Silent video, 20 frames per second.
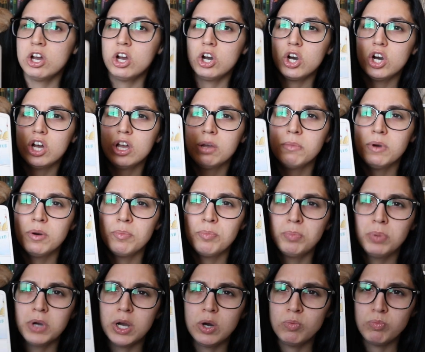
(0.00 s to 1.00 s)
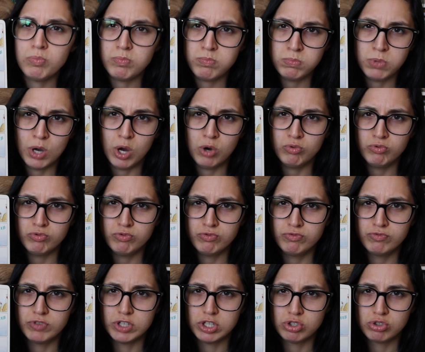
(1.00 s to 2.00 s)
I'm a pout-pout
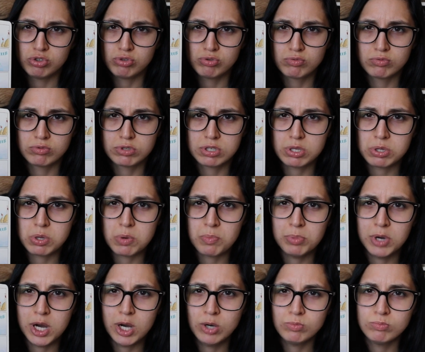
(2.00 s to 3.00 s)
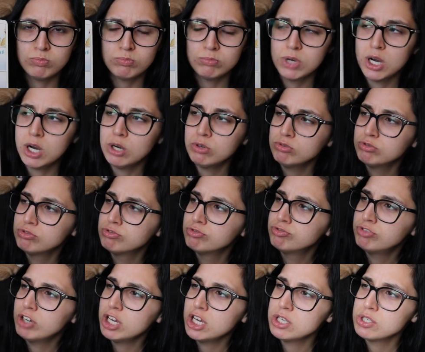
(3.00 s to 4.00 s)
fish with a pout-pout
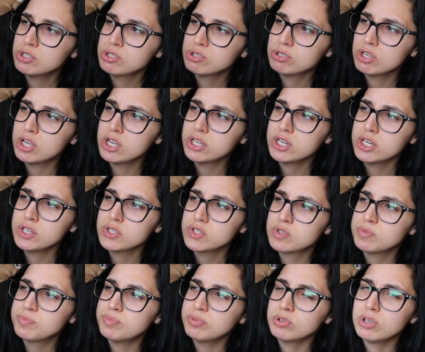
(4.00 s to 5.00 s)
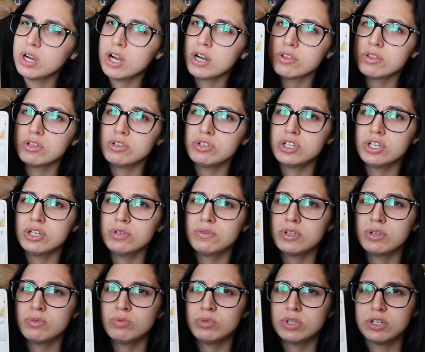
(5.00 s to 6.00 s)
face, and I spread the
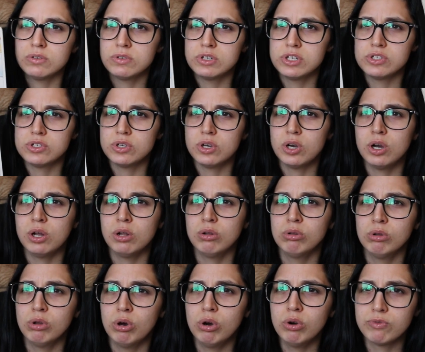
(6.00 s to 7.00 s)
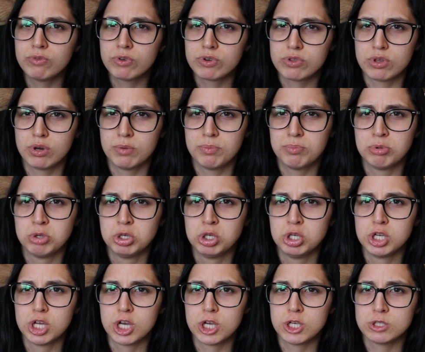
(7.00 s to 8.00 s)
deary wearies all over the
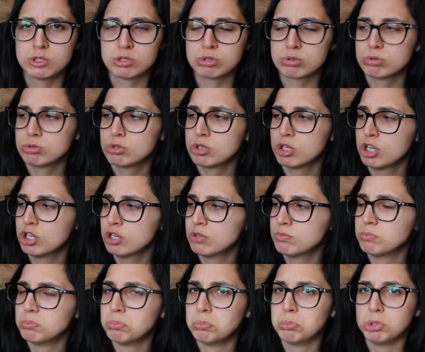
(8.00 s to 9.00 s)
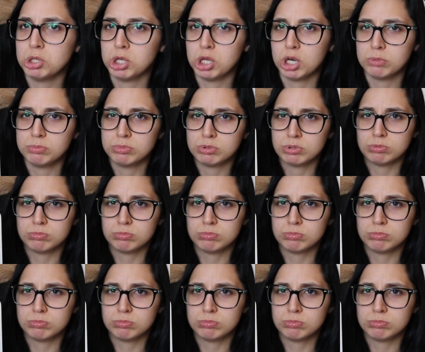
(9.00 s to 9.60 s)
place. Blub.